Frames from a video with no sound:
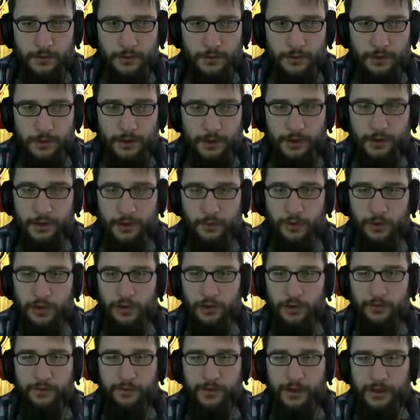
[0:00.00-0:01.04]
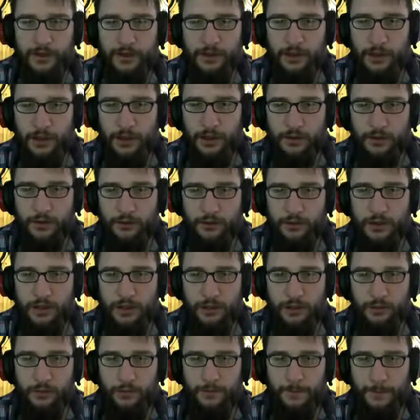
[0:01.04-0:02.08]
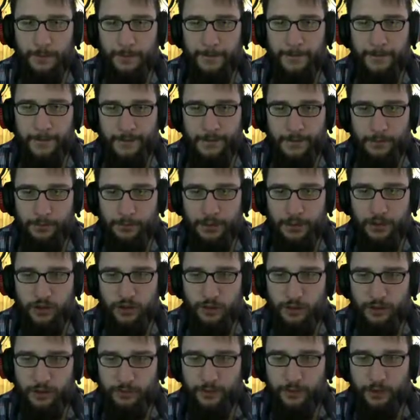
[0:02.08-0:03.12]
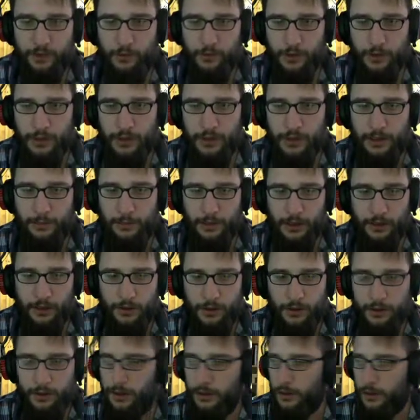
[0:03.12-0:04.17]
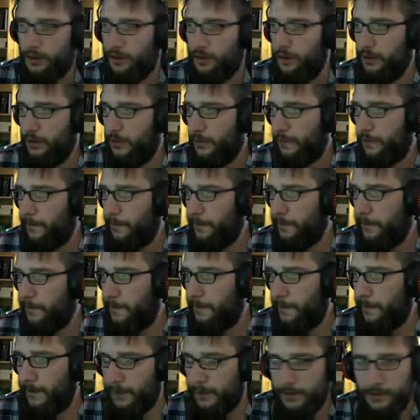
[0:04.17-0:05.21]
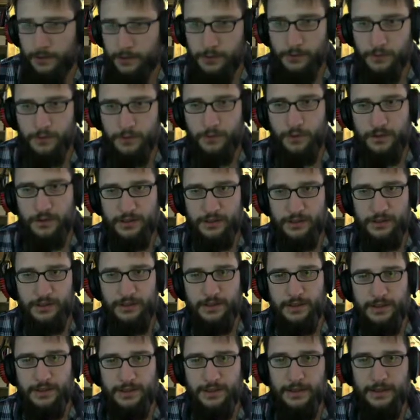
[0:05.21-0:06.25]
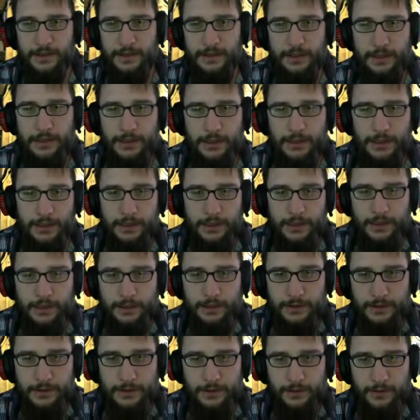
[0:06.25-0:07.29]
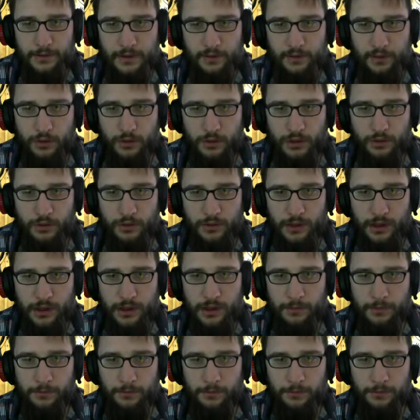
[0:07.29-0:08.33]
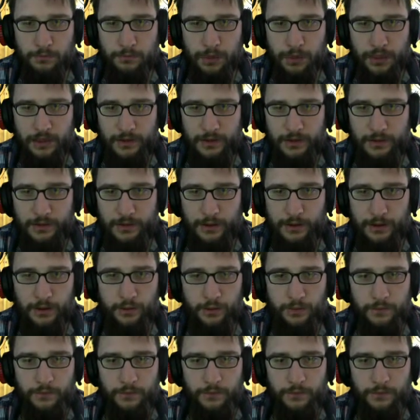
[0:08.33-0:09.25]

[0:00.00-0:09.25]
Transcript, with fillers: Yeah, and we leave that naked dude here as punishment for him not helping. And with that, let's throw down a big save.